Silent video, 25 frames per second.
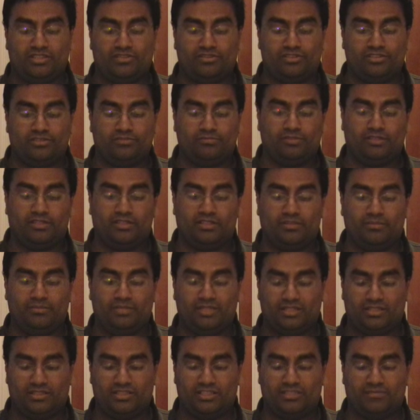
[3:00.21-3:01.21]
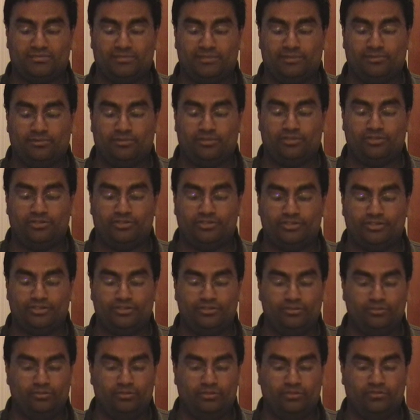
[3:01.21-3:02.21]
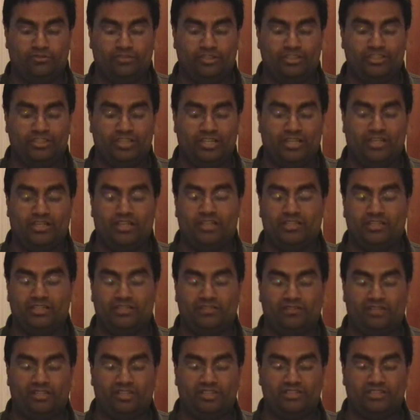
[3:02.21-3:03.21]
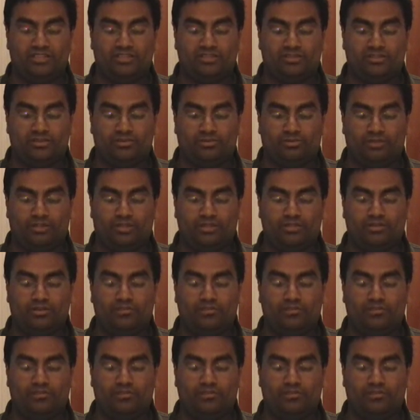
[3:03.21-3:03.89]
out this week. Come back next week. We're going to do some new movies and DVDs out this week.